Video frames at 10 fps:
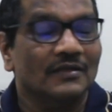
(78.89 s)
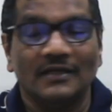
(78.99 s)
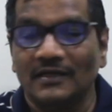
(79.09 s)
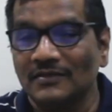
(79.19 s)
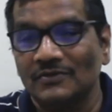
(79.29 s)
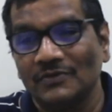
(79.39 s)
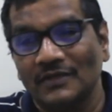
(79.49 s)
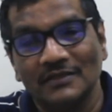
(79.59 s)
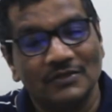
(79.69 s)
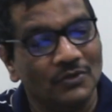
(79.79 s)
that is
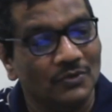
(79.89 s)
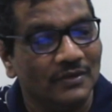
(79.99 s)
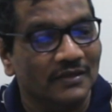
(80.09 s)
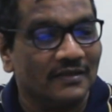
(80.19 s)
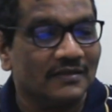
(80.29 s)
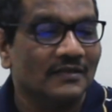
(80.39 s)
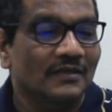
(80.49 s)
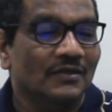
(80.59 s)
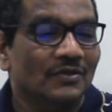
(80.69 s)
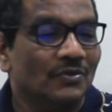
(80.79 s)
known as
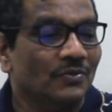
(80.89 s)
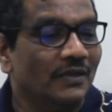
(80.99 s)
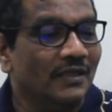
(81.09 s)
donors, through